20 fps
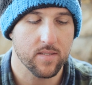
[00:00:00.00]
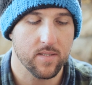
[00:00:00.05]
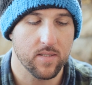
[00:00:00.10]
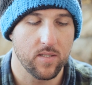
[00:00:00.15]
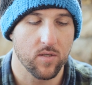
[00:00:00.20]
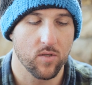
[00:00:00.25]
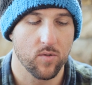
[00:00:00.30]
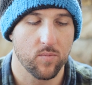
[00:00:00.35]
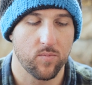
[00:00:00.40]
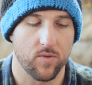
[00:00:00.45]

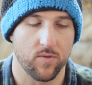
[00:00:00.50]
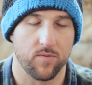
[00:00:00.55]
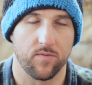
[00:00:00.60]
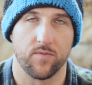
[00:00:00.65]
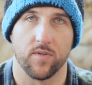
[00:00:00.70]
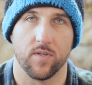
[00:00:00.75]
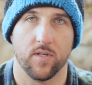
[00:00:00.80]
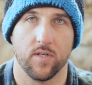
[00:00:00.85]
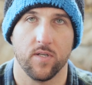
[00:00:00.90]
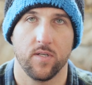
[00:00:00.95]
still
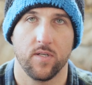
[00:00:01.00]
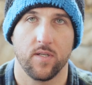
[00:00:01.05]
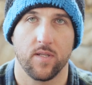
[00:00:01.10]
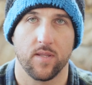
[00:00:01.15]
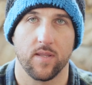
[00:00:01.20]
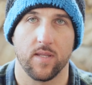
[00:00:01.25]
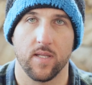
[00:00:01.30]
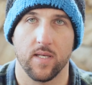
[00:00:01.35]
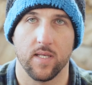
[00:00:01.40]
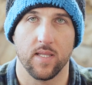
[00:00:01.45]
prefer
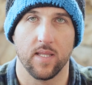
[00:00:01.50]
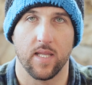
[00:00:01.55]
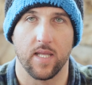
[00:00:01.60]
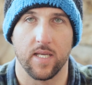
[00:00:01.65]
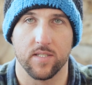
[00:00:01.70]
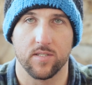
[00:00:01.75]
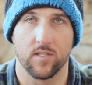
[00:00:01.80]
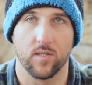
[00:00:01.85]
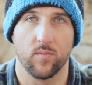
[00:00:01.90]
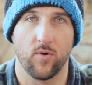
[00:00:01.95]
the
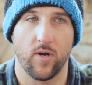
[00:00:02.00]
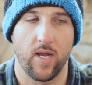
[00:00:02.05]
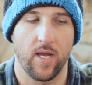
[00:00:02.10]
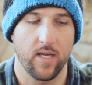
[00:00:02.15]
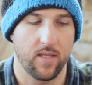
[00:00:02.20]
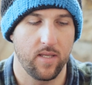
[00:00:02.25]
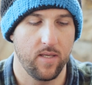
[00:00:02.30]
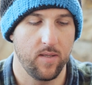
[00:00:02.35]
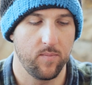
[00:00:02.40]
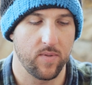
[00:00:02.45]
laser
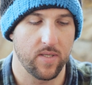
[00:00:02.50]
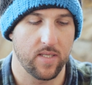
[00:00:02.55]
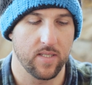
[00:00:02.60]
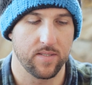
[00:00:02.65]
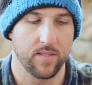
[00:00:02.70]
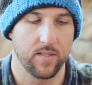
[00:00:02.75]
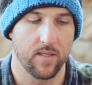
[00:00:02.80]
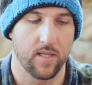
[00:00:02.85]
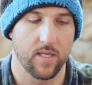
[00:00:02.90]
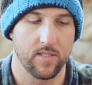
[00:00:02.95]
bracket
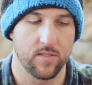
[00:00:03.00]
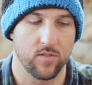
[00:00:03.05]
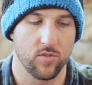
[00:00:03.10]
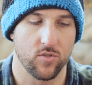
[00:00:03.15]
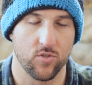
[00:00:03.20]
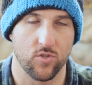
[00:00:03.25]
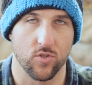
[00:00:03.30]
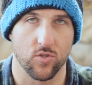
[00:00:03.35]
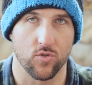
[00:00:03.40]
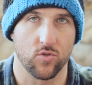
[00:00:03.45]
because the laser
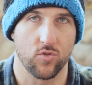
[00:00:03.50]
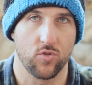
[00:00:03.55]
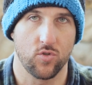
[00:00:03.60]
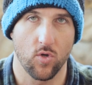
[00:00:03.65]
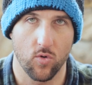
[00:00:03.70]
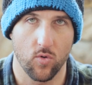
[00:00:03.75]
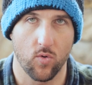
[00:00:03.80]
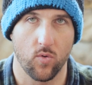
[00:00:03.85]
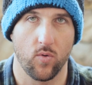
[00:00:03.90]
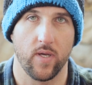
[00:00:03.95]
is just
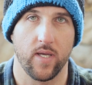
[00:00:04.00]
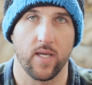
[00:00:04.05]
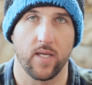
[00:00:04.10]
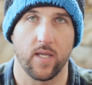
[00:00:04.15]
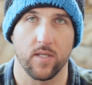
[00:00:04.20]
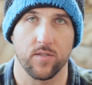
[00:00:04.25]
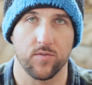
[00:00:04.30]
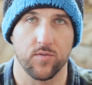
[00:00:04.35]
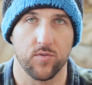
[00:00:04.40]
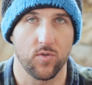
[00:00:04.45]
so
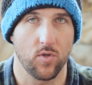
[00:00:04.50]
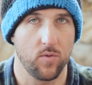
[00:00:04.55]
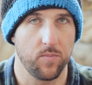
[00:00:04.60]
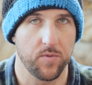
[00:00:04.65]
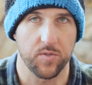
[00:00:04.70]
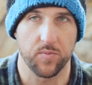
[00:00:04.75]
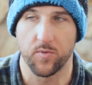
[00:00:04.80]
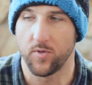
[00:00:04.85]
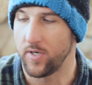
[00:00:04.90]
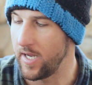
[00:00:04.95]
quick, so
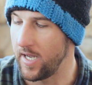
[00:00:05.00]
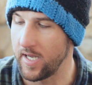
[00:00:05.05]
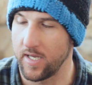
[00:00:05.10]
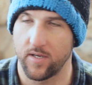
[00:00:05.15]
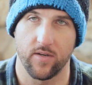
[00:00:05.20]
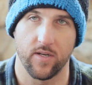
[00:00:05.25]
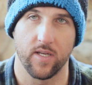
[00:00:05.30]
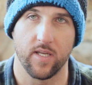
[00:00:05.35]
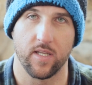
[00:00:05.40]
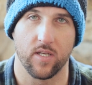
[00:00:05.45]
much more
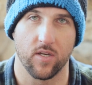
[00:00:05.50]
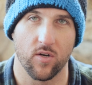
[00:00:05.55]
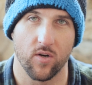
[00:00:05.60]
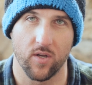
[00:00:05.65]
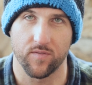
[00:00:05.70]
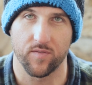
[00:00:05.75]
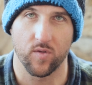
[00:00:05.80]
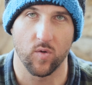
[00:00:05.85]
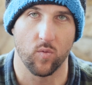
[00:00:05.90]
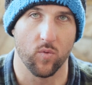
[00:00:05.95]
accurate, and you
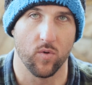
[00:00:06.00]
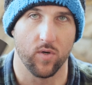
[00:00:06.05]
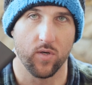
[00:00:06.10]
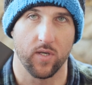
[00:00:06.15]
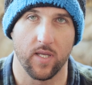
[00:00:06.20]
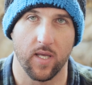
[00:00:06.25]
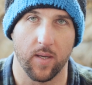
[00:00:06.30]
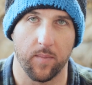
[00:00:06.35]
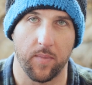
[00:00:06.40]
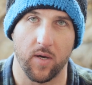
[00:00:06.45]
don't have to
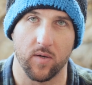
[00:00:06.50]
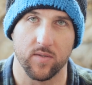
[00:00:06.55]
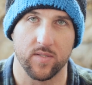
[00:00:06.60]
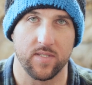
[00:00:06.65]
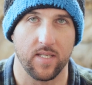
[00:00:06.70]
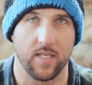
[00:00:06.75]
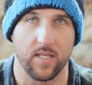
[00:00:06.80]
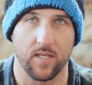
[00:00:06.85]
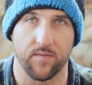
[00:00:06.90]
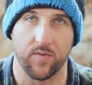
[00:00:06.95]
worry about
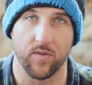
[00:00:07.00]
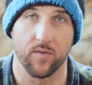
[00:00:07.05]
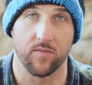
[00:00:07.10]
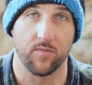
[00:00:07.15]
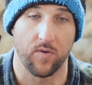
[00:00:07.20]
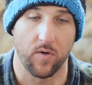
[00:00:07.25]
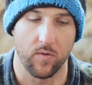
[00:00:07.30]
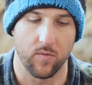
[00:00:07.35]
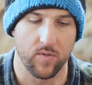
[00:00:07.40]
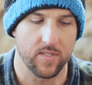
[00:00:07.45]
seeing if your
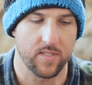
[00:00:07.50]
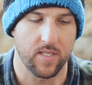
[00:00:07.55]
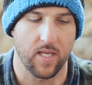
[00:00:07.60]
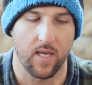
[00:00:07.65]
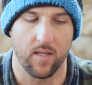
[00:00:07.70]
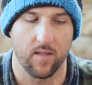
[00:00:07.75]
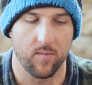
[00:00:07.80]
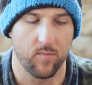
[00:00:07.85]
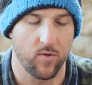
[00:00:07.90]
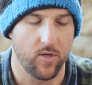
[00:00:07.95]
phone is
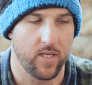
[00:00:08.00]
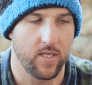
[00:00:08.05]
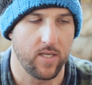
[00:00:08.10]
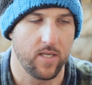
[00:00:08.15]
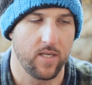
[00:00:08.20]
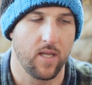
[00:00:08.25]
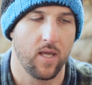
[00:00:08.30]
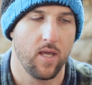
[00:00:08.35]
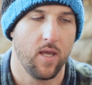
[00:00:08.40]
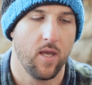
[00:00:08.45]

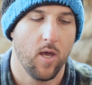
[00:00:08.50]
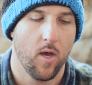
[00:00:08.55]
calibrated.